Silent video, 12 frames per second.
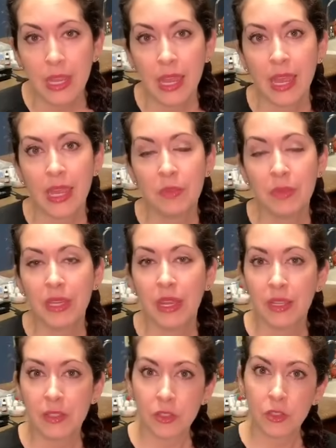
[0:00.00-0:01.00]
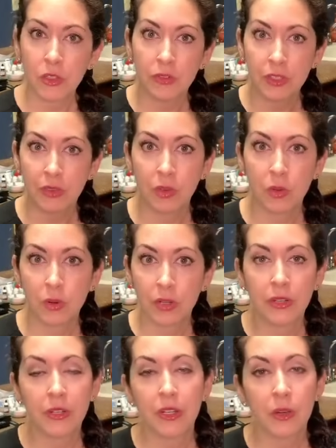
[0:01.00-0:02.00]
And because the surface of the
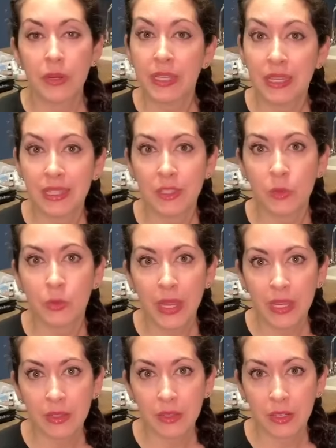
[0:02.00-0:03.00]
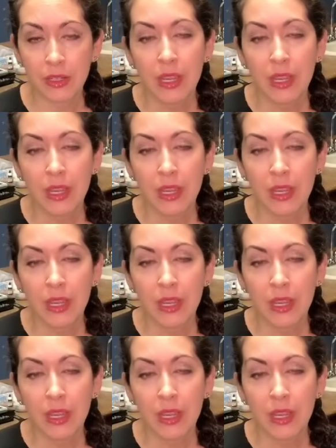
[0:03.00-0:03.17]
cornea is irregular,